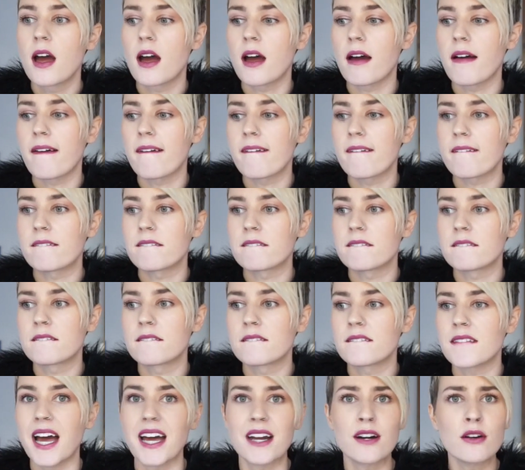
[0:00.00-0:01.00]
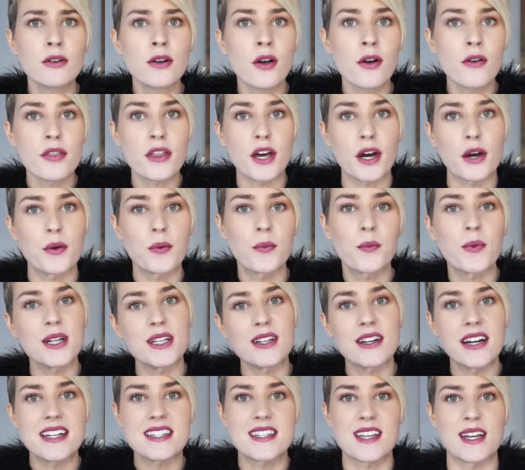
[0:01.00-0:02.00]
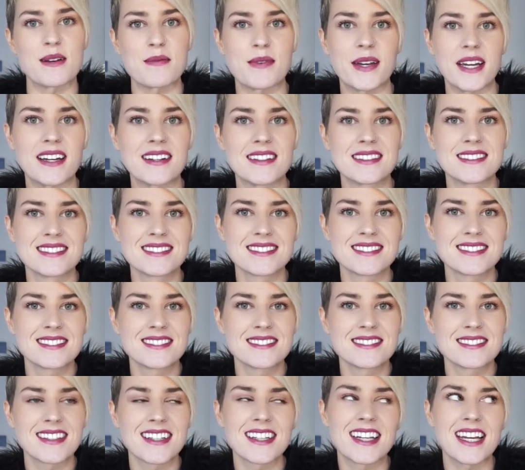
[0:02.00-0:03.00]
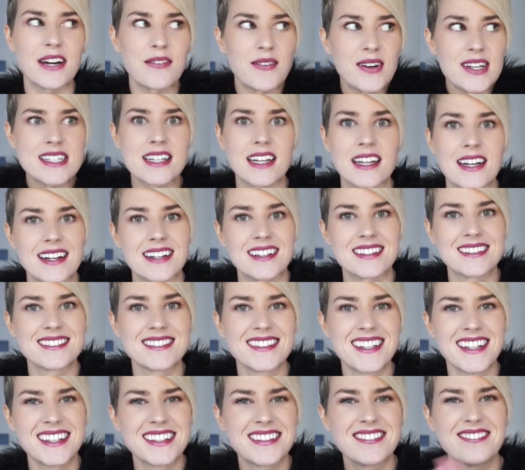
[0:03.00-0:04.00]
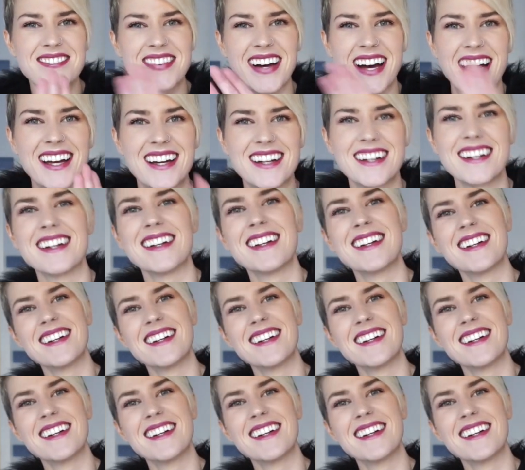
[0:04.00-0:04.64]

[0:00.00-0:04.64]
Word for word: Um, I don't know though. What are you guys gonna be? Can't wait to hear. Bye.